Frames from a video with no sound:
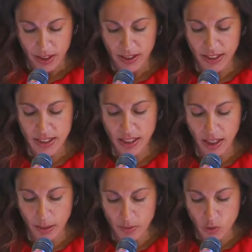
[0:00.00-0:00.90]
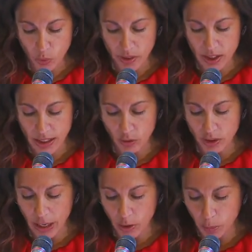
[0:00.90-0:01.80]
This comes with its
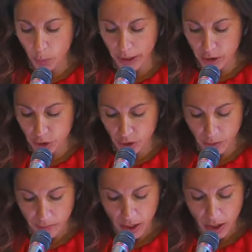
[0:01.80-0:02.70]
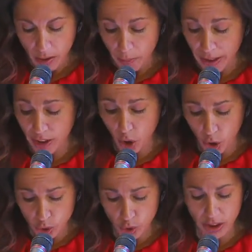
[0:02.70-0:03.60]
undoubted pressure, but it
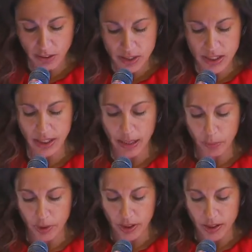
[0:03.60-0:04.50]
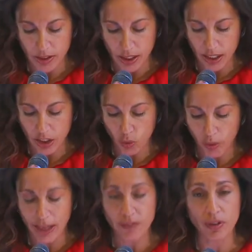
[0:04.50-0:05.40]
also gives celebrities an
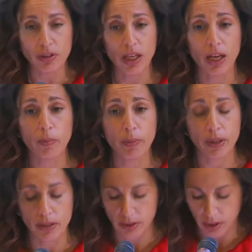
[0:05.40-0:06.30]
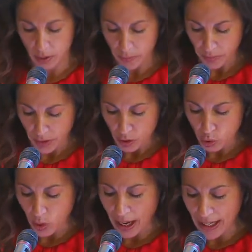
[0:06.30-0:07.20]
unrivaled ability
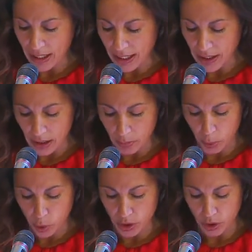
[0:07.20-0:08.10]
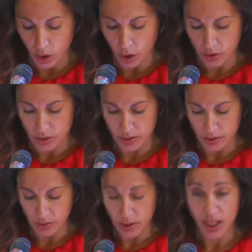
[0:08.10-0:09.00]
to highlight important
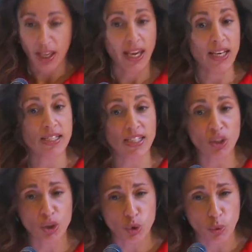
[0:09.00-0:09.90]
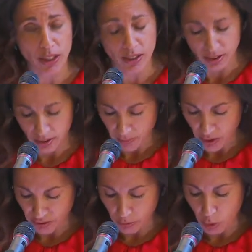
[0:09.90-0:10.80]
causes. A single tweet
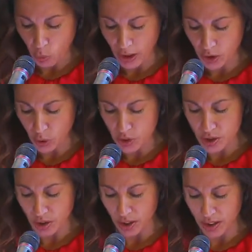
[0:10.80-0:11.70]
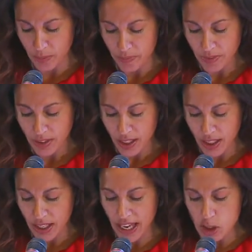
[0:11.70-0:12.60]
from a well-known star
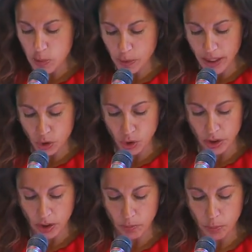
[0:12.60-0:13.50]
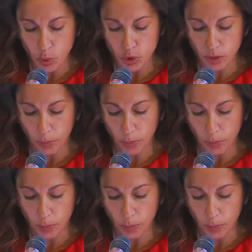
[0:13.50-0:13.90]
can exponentially boost the